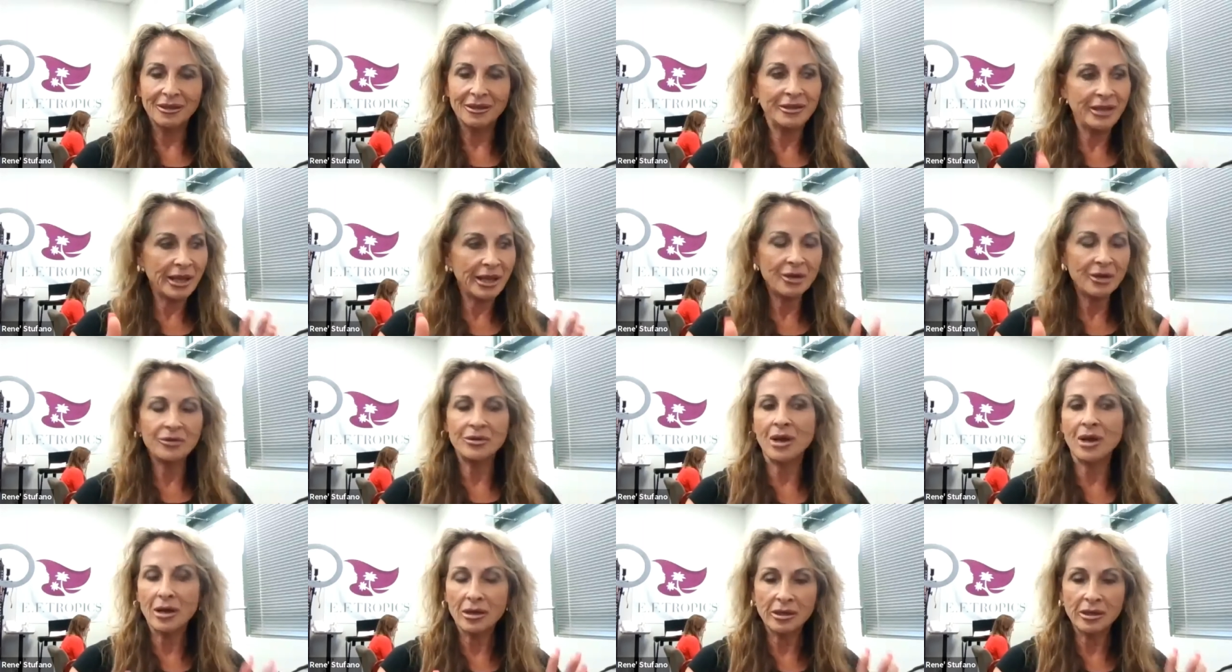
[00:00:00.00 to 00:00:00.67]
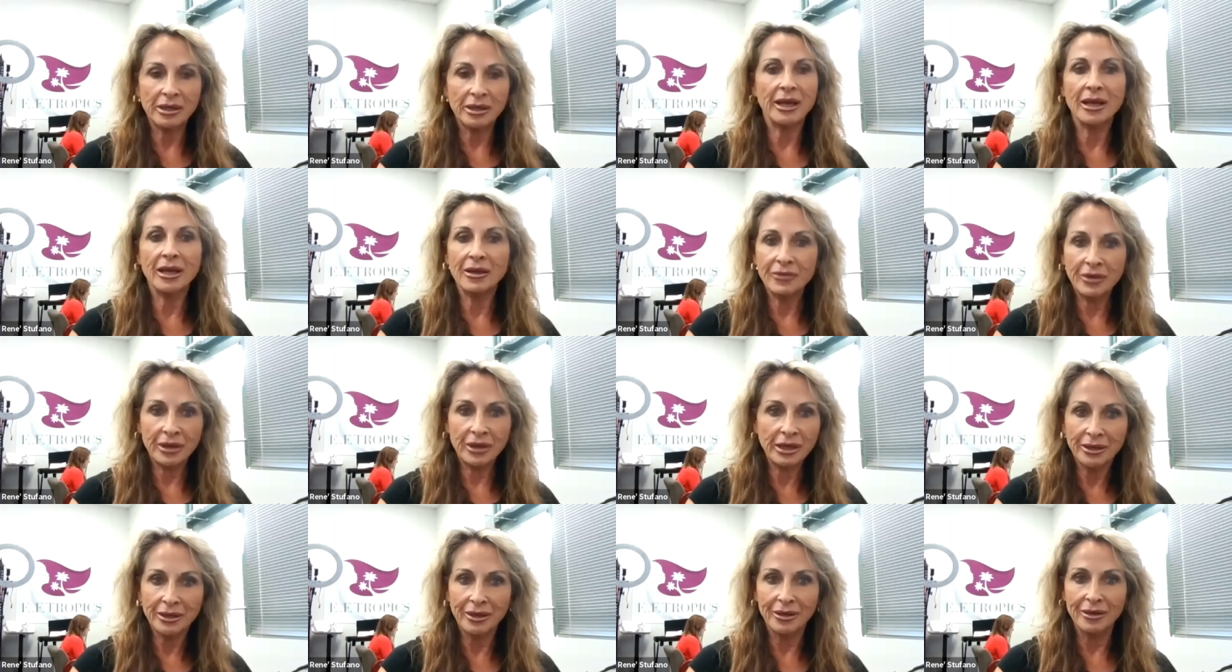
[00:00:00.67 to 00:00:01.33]
they are not going to have
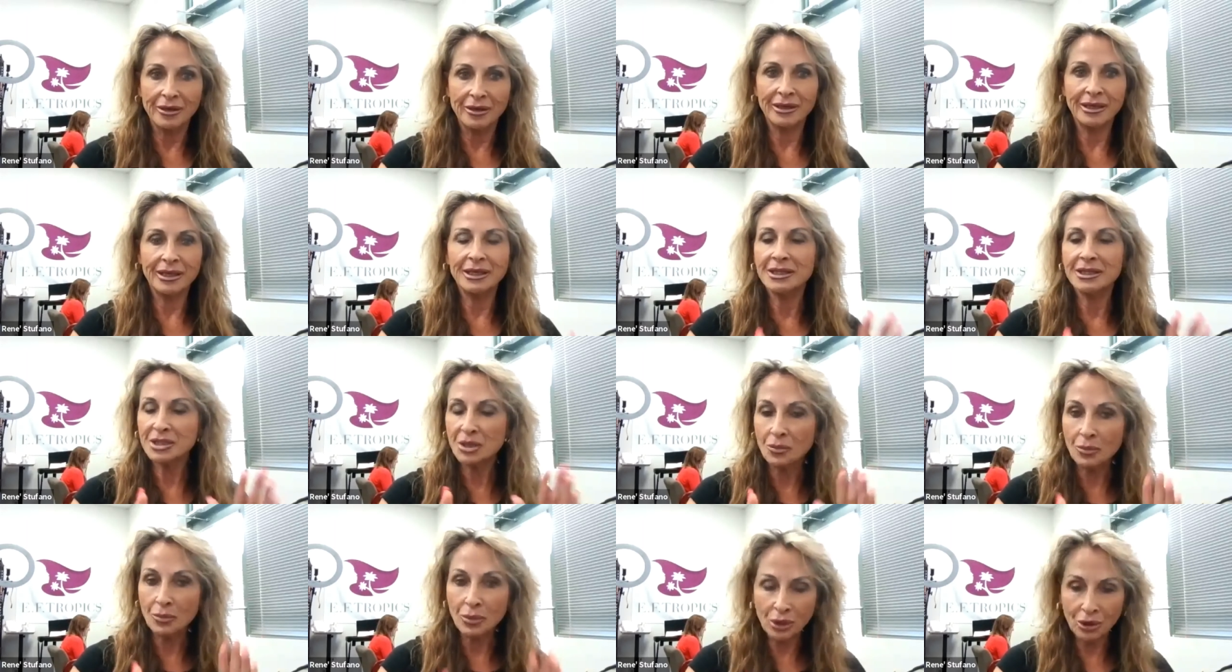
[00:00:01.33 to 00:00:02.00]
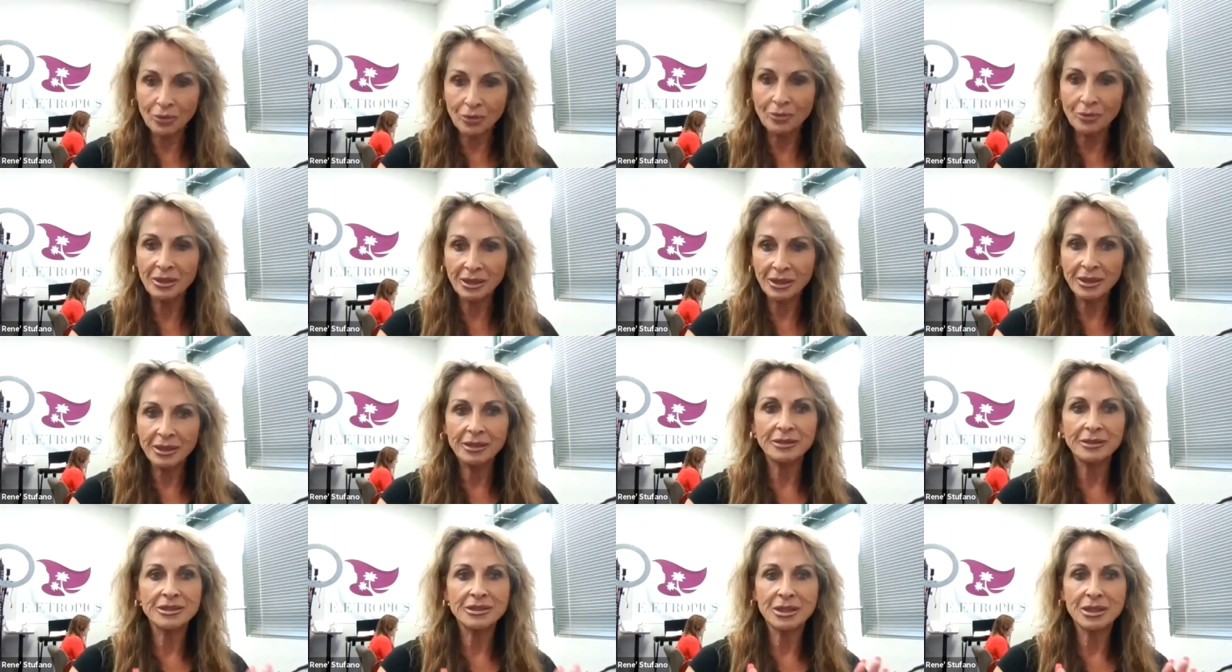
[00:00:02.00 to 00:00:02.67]
hair, and it's a
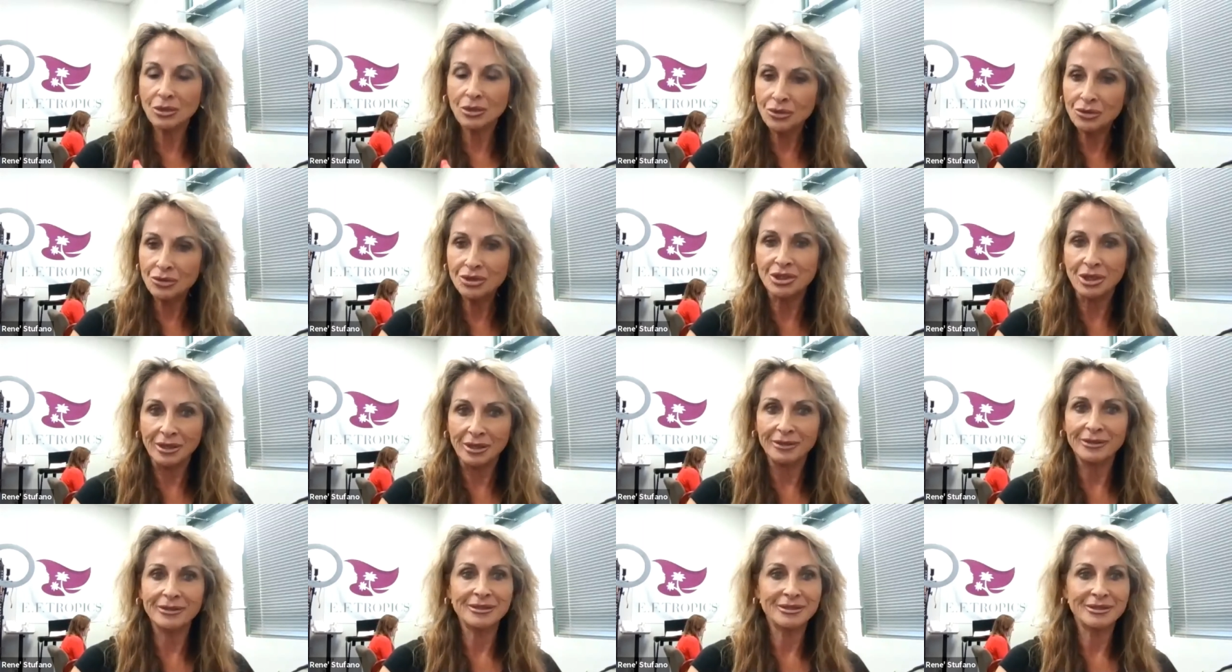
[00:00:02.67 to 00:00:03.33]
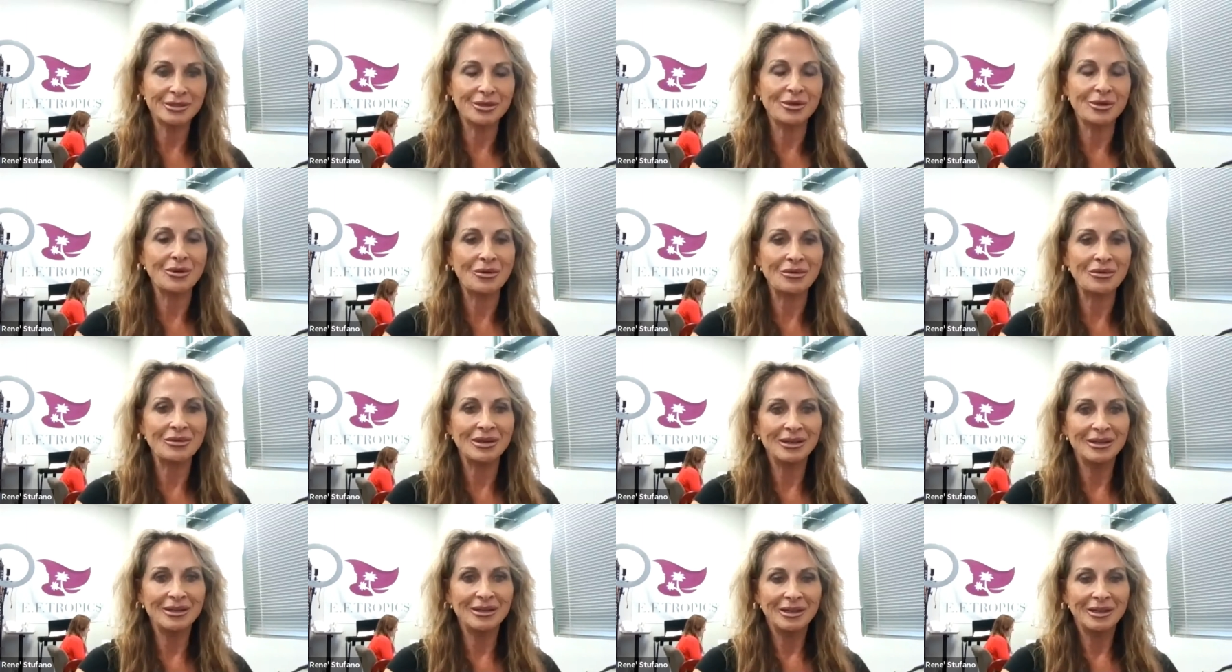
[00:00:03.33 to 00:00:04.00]
permanent solution.
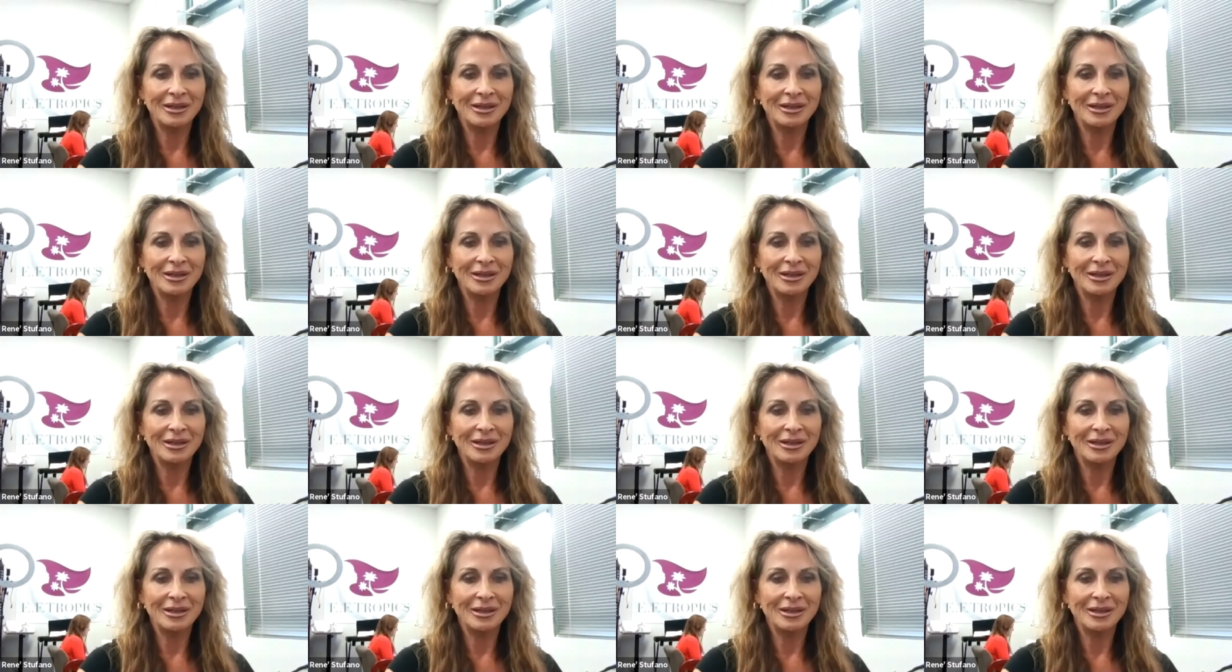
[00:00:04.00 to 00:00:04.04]
So